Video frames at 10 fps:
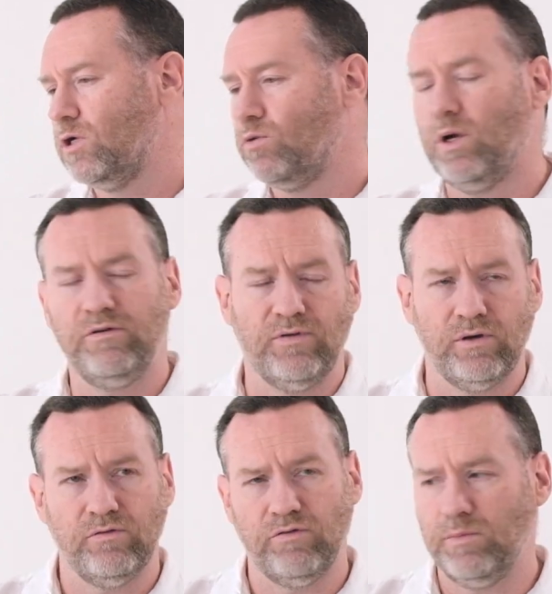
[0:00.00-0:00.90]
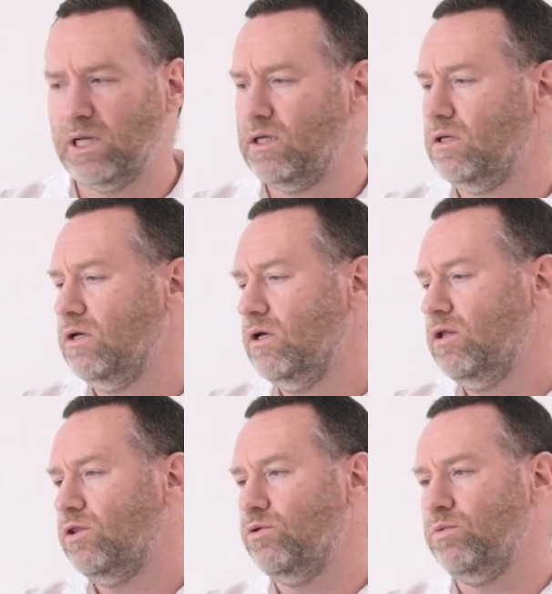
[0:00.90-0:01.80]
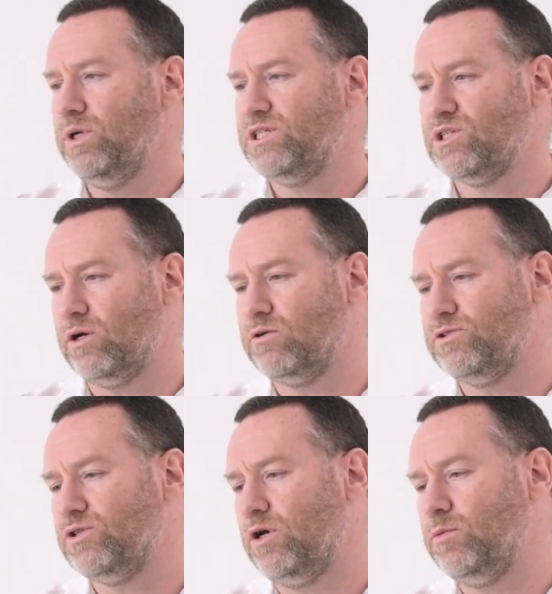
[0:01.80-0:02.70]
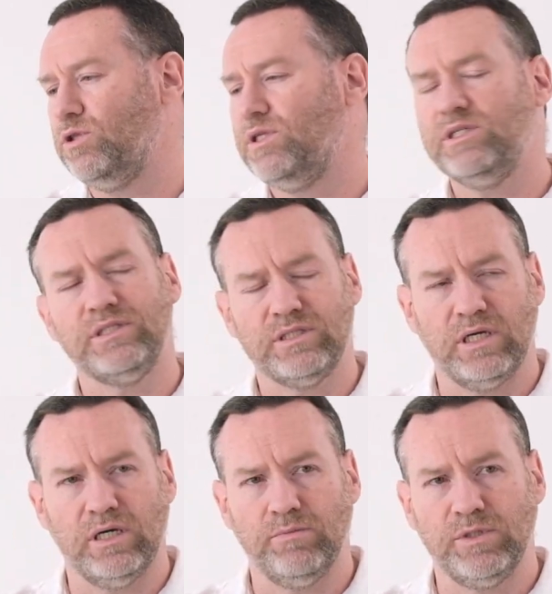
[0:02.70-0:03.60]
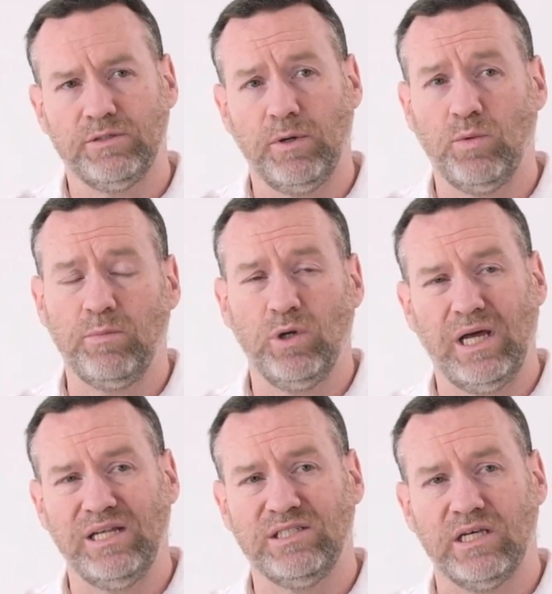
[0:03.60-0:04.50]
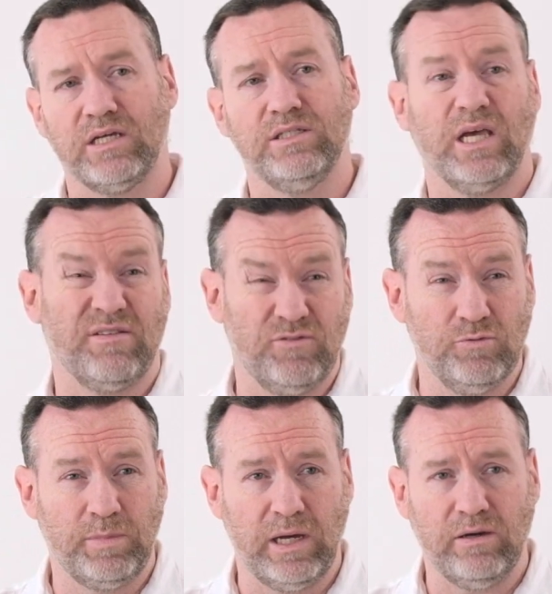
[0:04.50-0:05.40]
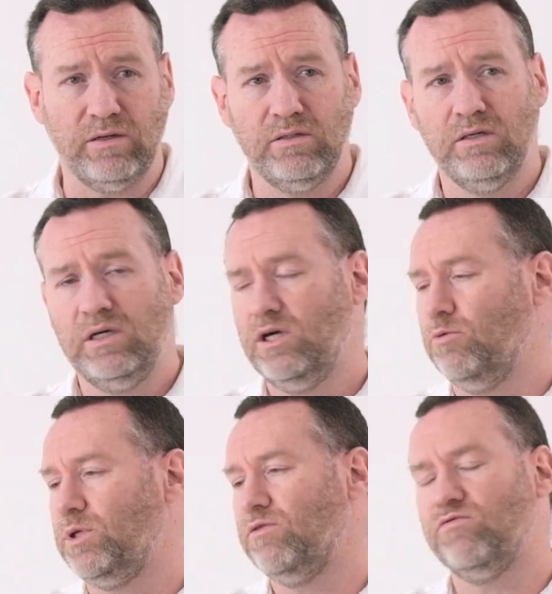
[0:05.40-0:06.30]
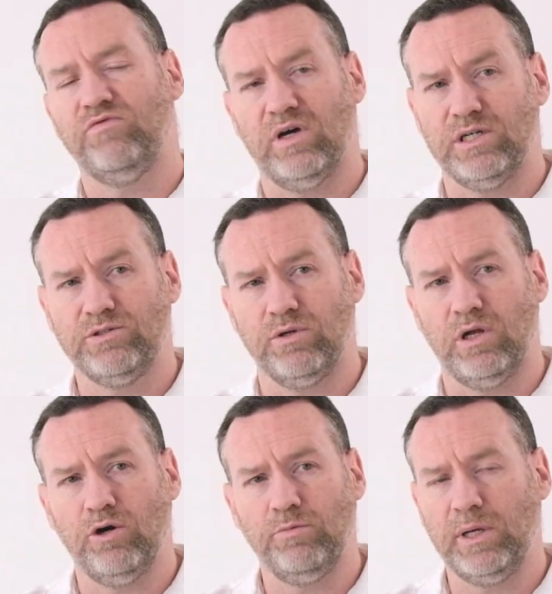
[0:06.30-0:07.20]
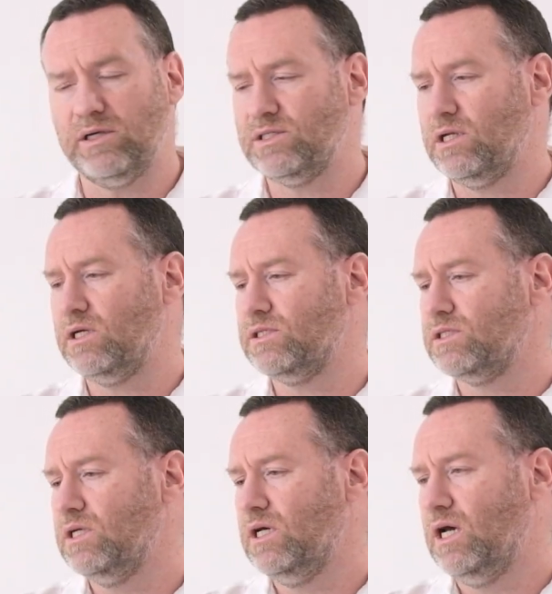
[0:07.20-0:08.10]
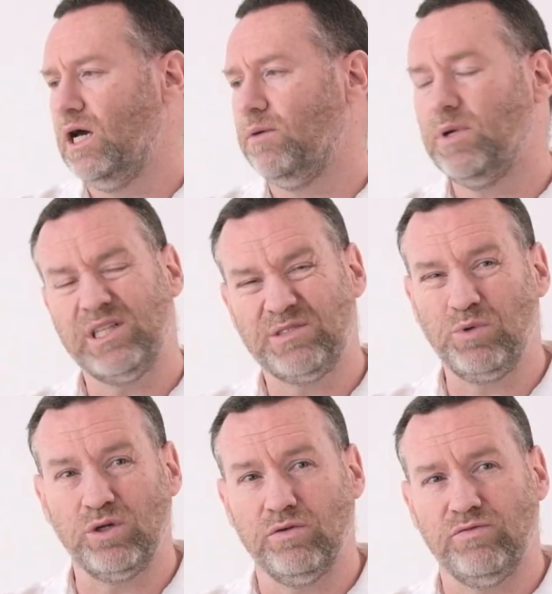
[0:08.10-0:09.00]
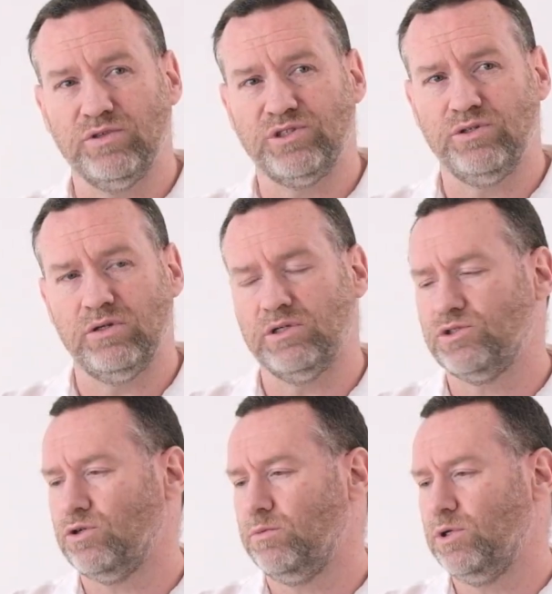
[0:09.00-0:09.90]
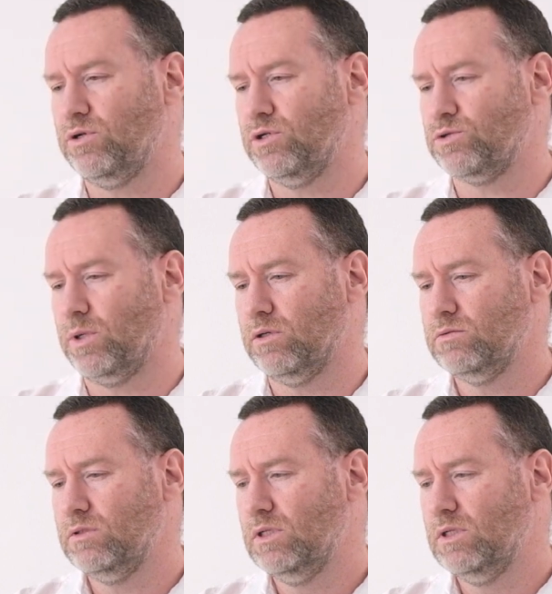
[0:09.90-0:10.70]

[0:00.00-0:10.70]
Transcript: Great value for money. The recycle time on this is about 1.8 seconds at full power. It'll be even faster on lower power settings, and it's pretty good for a studio strobe unit as well.